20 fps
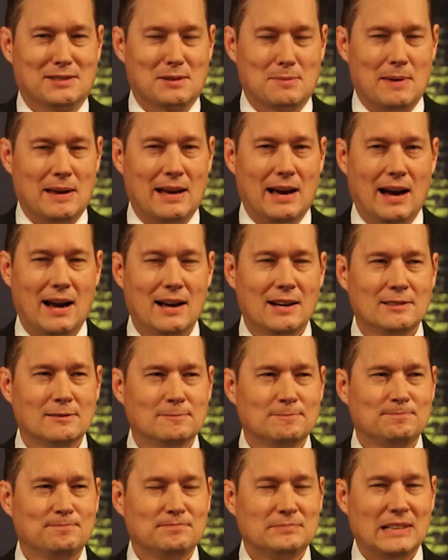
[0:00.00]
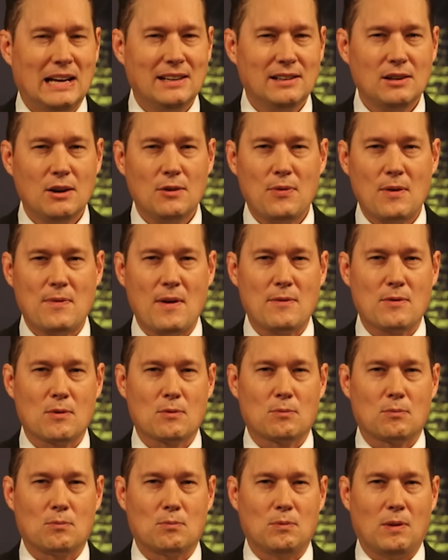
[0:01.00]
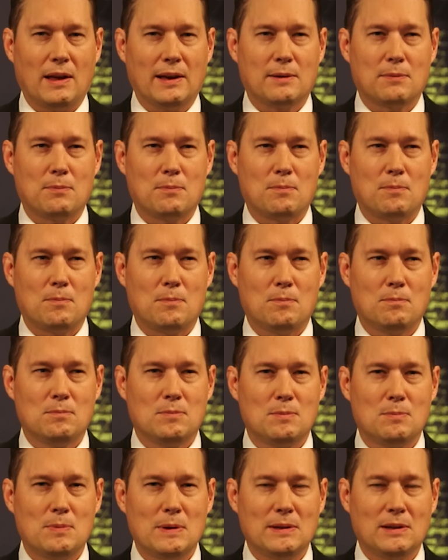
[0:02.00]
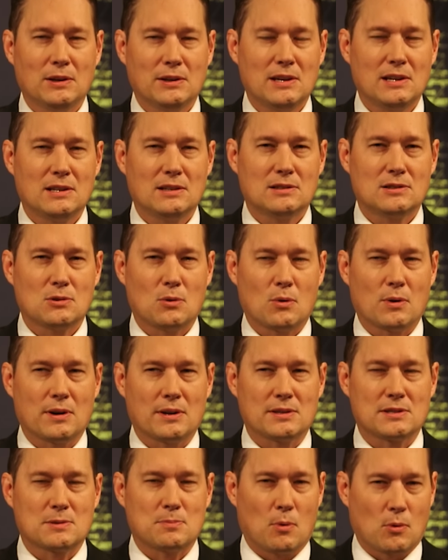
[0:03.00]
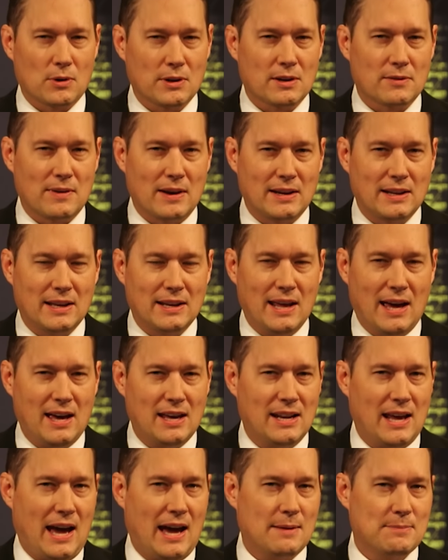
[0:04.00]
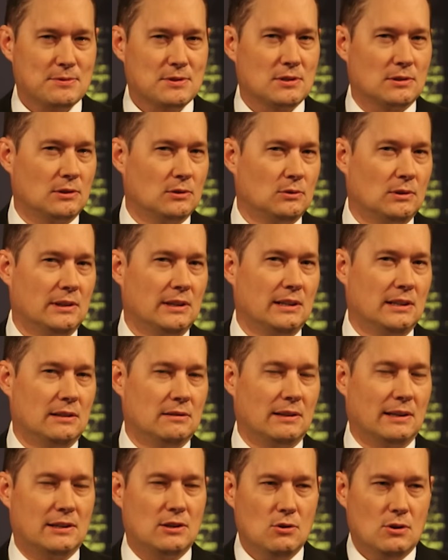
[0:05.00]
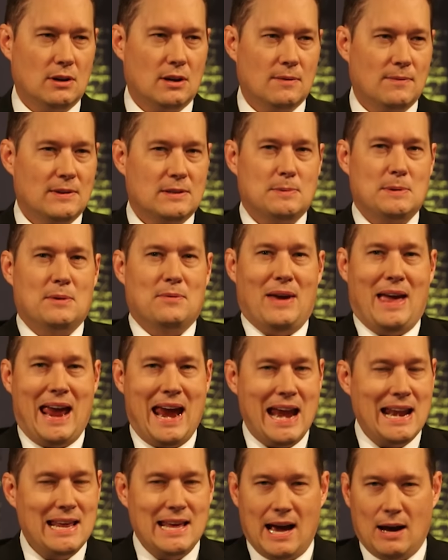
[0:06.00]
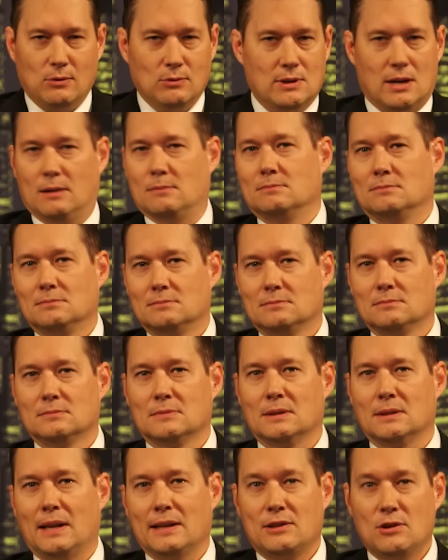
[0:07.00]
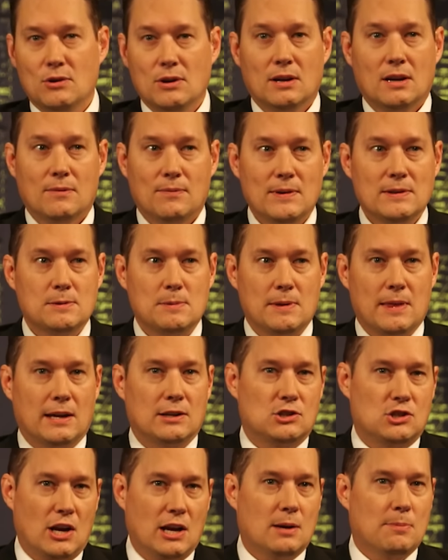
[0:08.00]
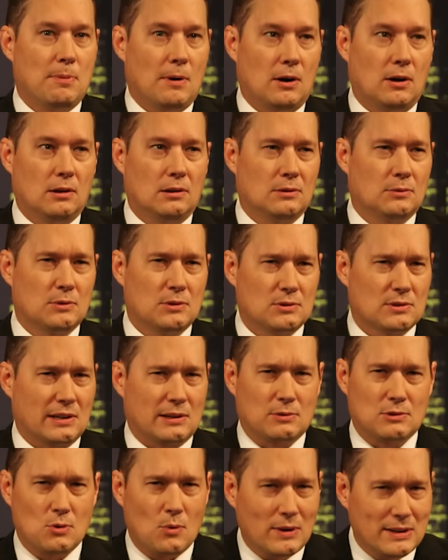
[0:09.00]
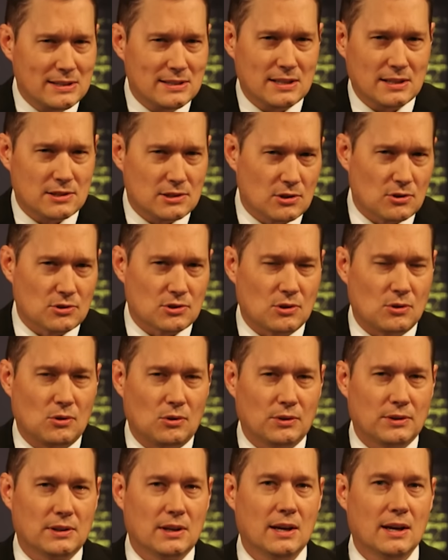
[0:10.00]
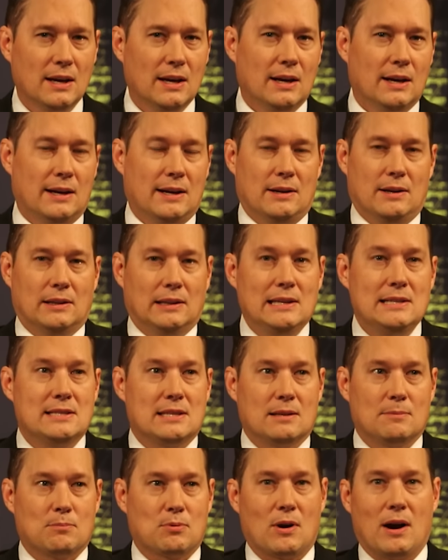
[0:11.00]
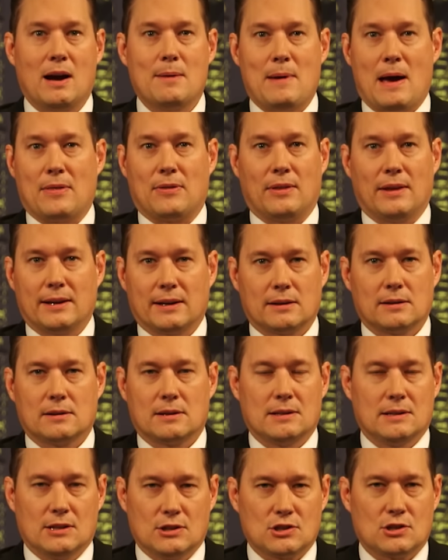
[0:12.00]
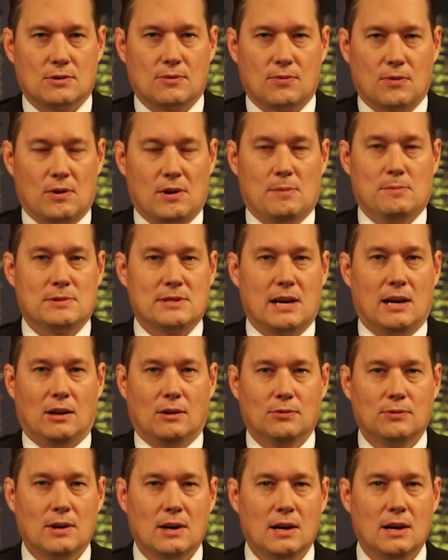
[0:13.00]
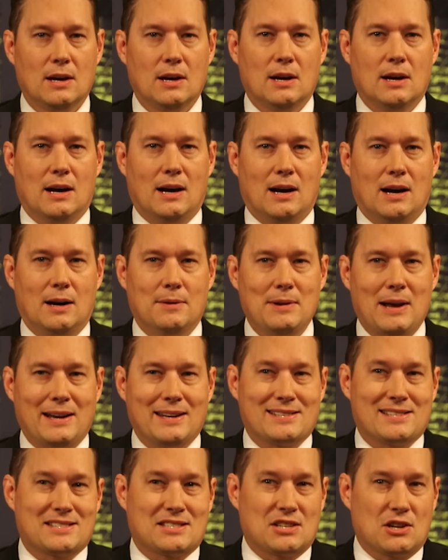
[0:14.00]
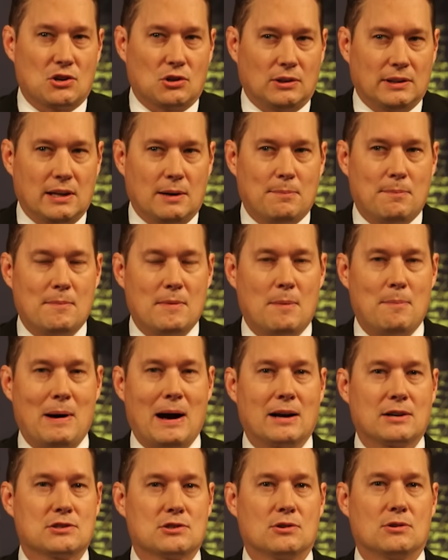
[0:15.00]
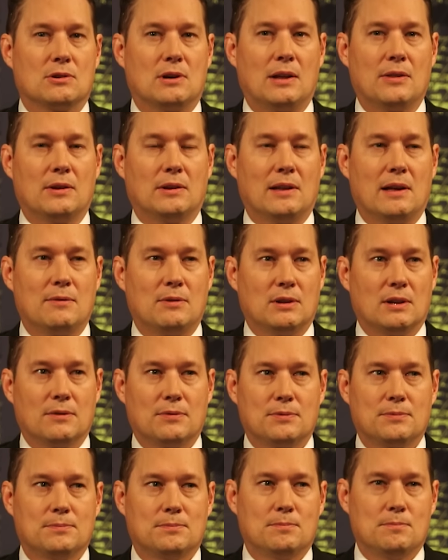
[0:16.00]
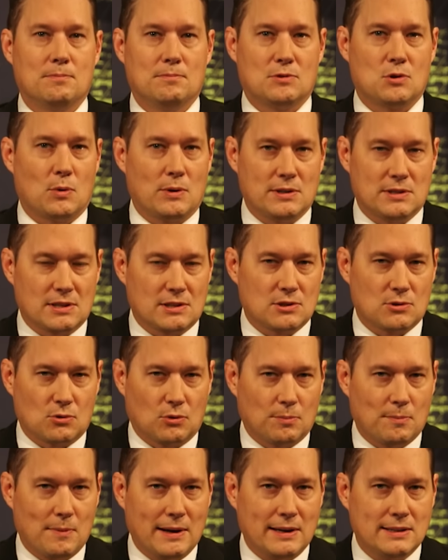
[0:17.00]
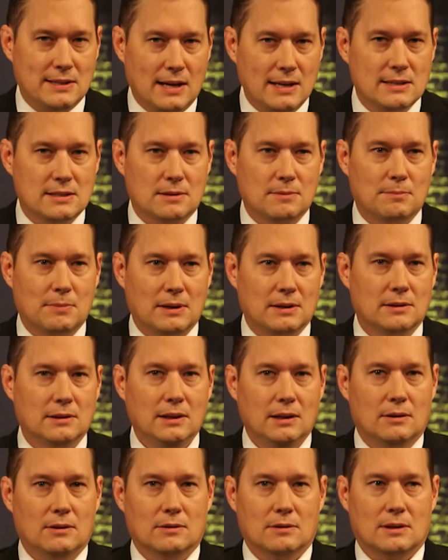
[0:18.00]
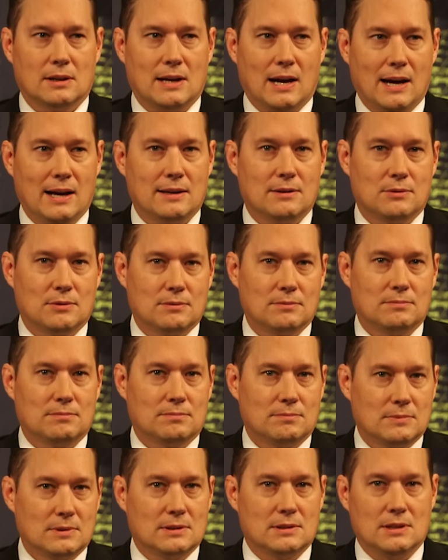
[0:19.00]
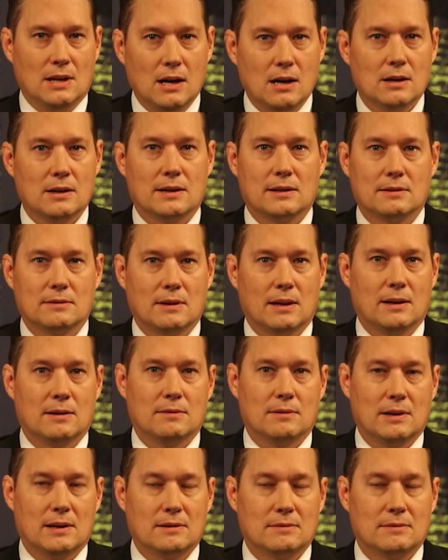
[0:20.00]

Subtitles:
to me. I don't know if I've ever, been looking toward a sporting event and had absolutely, you could convince me of any outcome. You could convince me that Jake Paul, who's 26 years old, at least in prime athletic condition for himself, not necessarily a boxer on the level of 26-year-old Mike Tyson, but, a guy who is young and